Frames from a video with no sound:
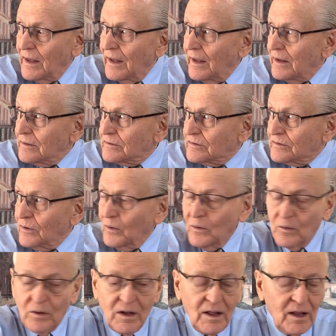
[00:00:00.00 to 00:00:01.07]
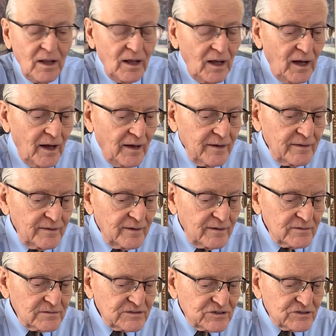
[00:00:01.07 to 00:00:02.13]
And so I
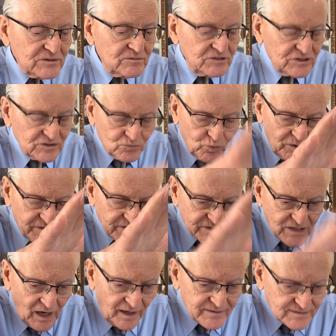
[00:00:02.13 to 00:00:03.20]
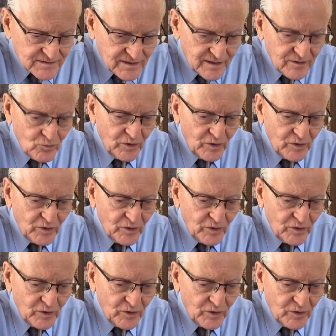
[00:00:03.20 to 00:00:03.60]
just, what does God say?